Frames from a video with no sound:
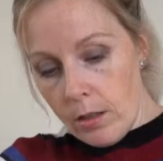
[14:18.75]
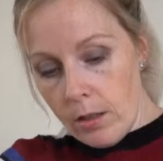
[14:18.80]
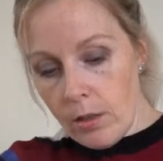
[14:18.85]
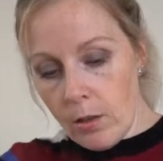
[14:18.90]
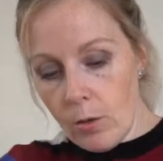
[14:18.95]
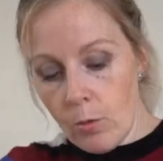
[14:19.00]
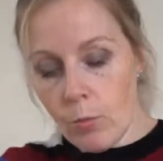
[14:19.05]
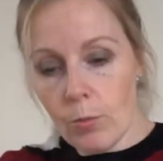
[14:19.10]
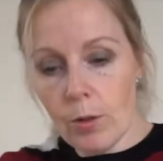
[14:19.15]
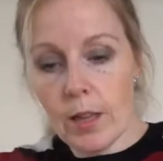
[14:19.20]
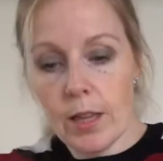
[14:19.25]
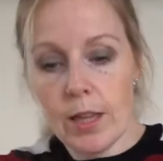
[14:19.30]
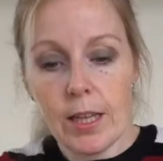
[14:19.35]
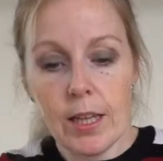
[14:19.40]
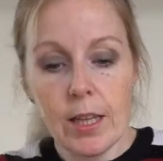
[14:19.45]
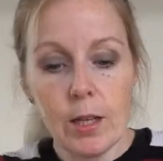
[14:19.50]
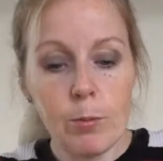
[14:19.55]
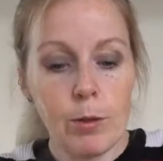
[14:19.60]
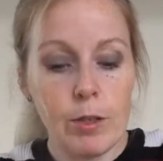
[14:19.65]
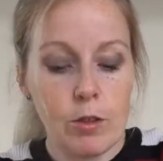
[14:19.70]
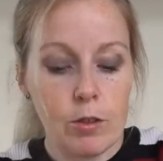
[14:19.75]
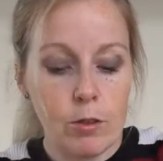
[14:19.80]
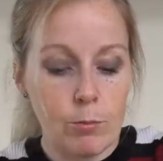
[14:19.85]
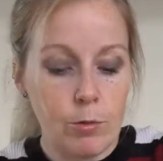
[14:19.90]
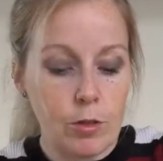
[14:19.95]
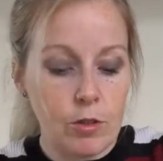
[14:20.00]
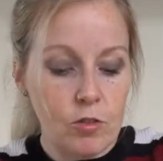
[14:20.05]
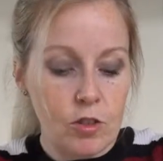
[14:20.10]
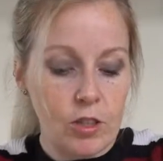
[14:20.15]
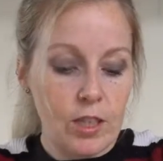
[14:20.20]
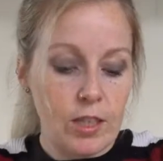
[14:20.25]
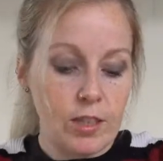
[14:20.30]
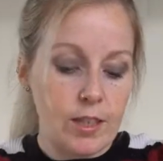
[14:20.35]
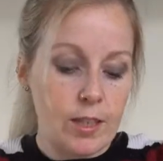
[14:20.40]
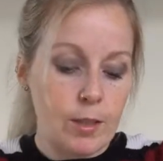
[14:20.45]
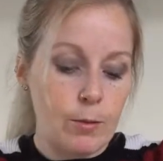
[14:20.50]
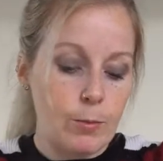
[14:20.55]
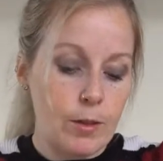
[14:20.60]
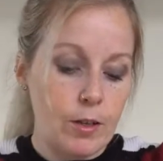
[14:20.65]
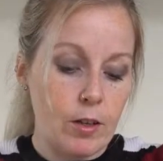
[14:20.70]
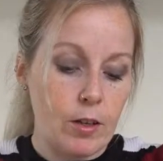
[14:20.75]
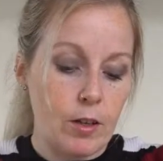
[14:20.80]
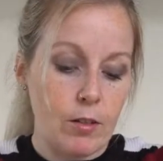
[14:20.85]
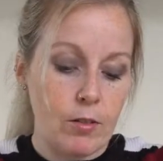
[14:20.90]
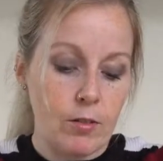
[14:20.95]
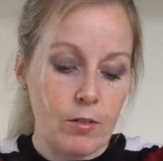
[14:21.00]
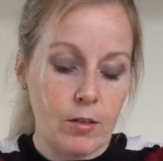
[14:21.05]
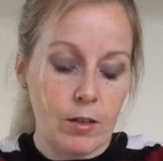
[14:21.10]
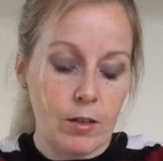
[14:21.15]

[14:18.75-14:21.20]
Oh, a little bit too much there, take a bit off.